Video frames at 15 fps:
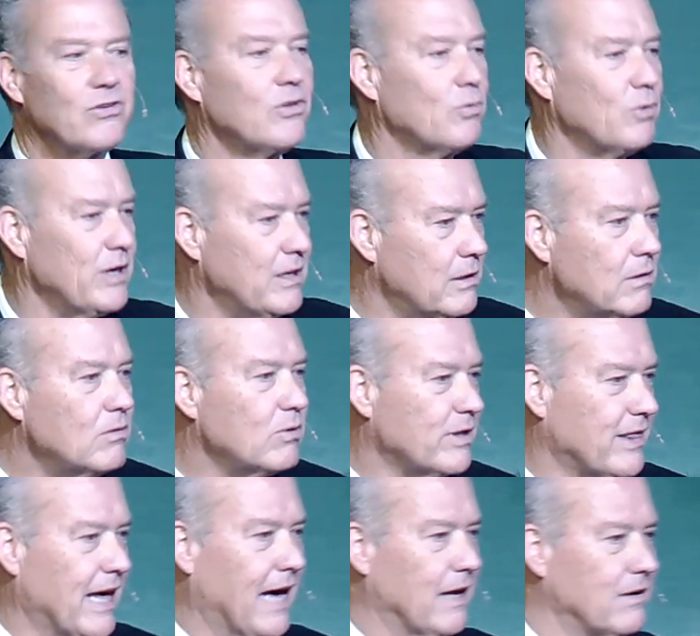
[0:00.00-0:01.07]
that we do with
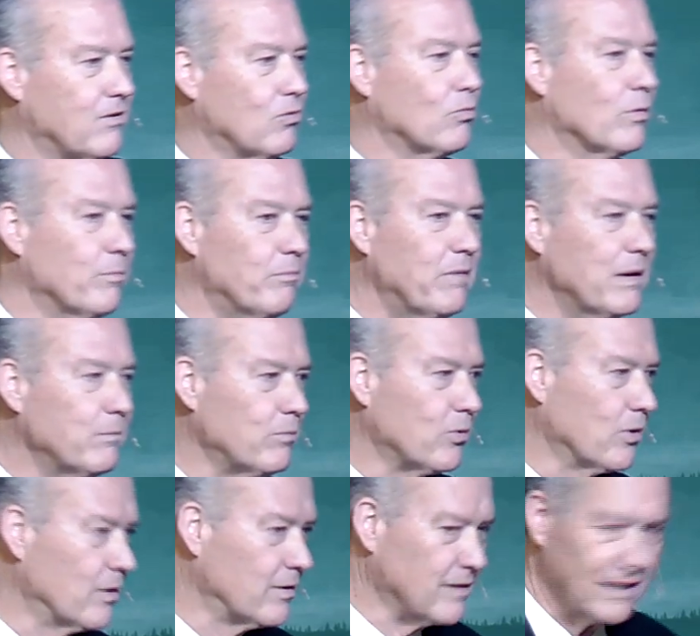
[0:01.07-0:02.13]
that, to
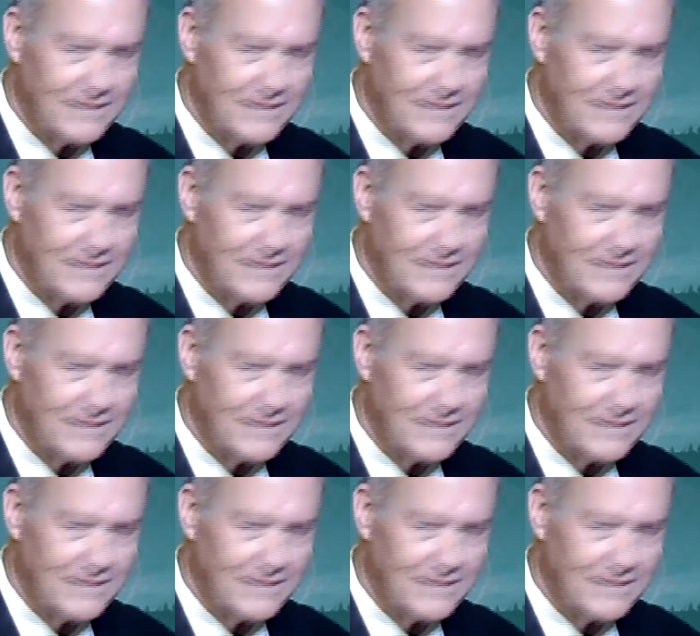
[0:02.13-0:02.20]
remember that